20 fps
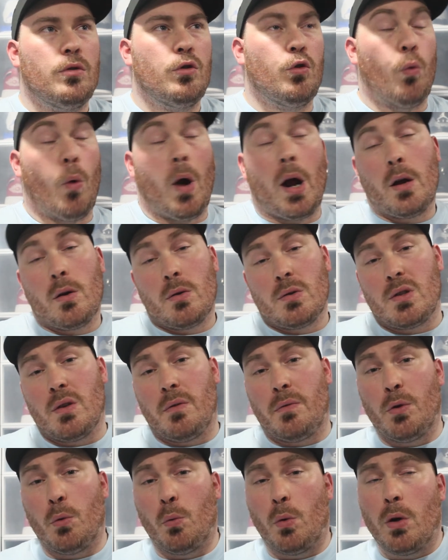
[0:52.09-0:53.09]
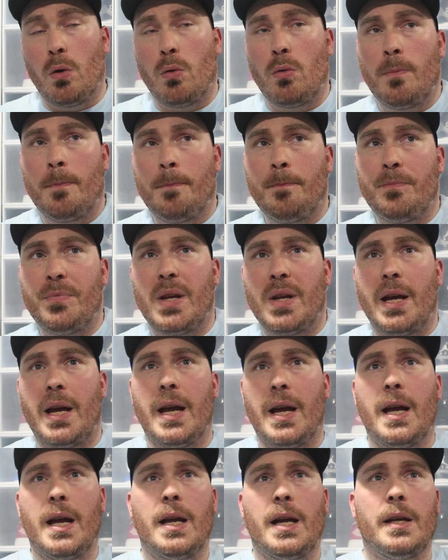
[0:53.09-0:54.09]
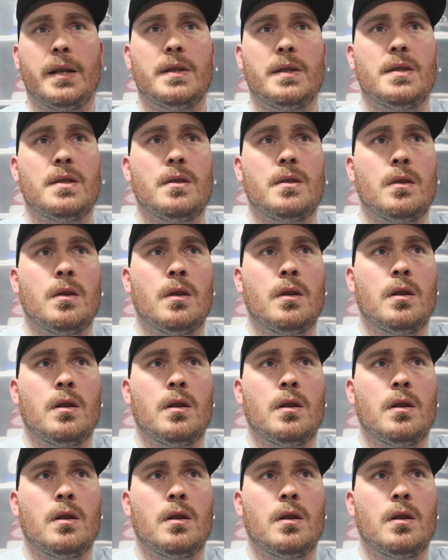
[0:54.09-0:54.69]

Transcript: Grails, if you will, and